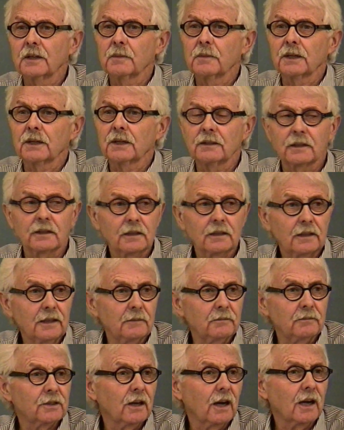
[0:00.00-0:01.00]
anybody to
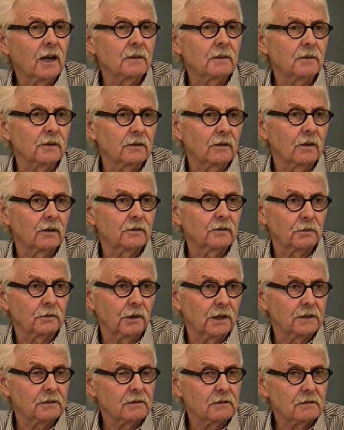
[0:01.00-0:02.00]
keep time on the
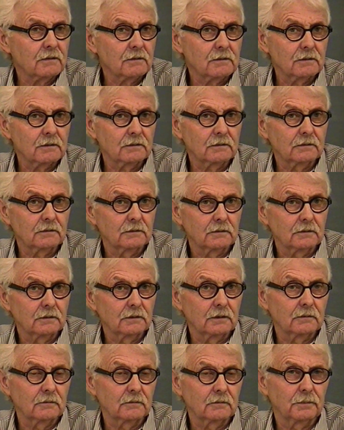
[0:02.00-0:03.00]
race."
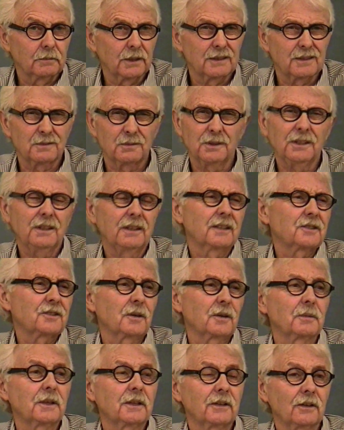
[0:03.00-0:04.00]
And I said, "Well, you can get
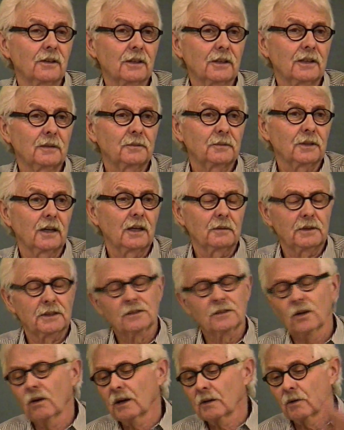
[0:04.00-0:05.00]
somebody there to keep time."
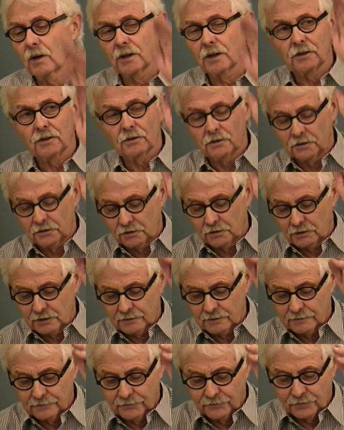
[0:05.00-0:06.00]
He said, "No, I want you to do
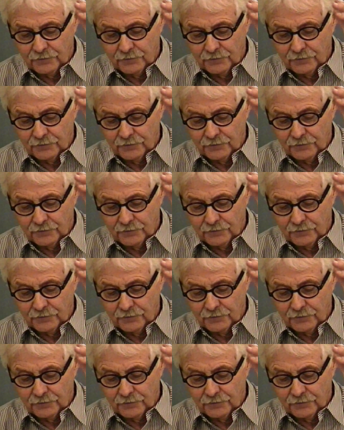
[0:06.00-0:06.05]
it."